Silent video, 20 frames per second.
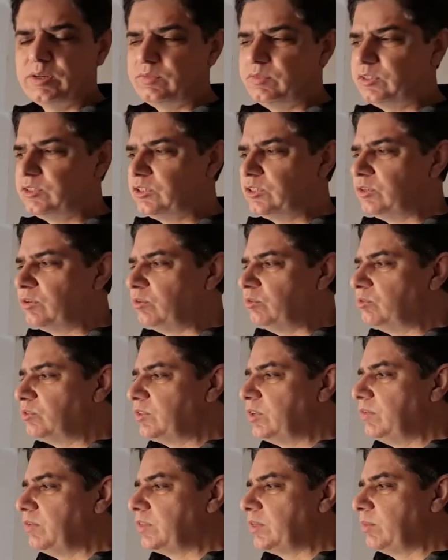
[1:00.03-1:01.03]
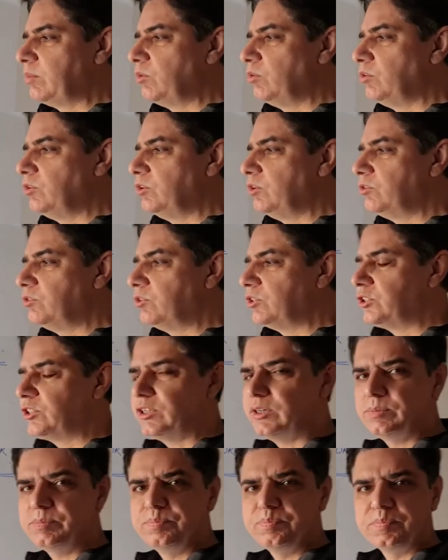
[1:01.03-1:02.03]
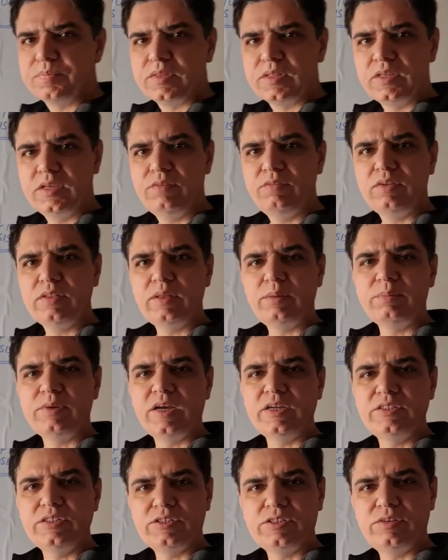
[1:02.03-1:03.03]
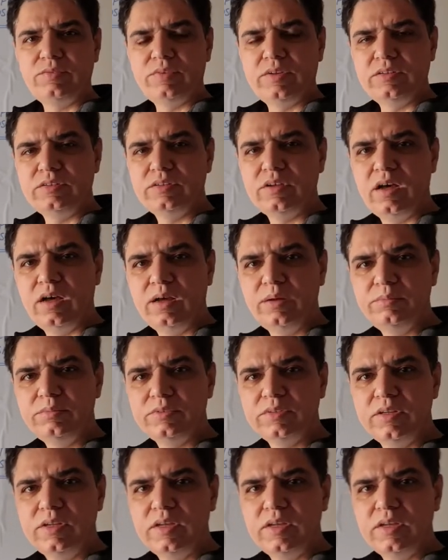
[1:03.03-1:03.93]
which includes giving them good nutrition, giving them digestive enzymes,